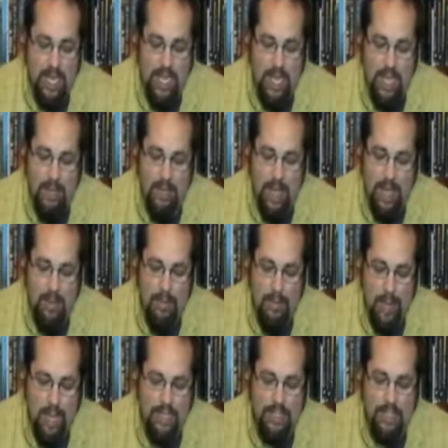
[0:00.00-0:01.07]
I am, how
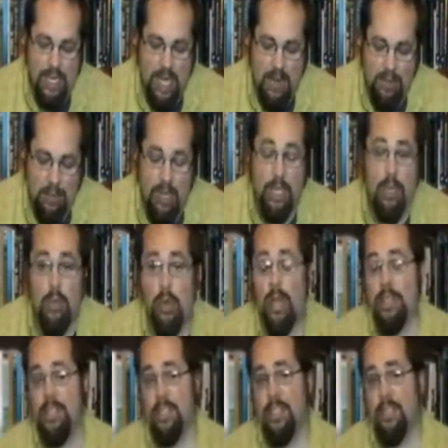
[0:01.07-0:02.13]
much I really
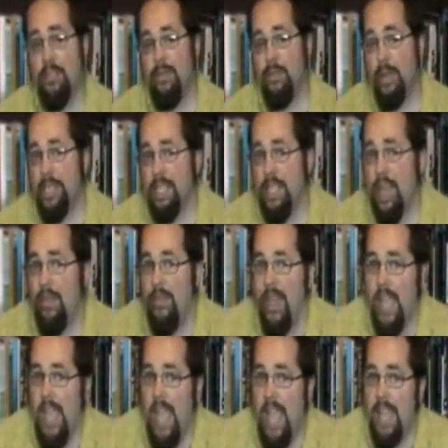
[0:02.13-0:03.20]
want to live for myself.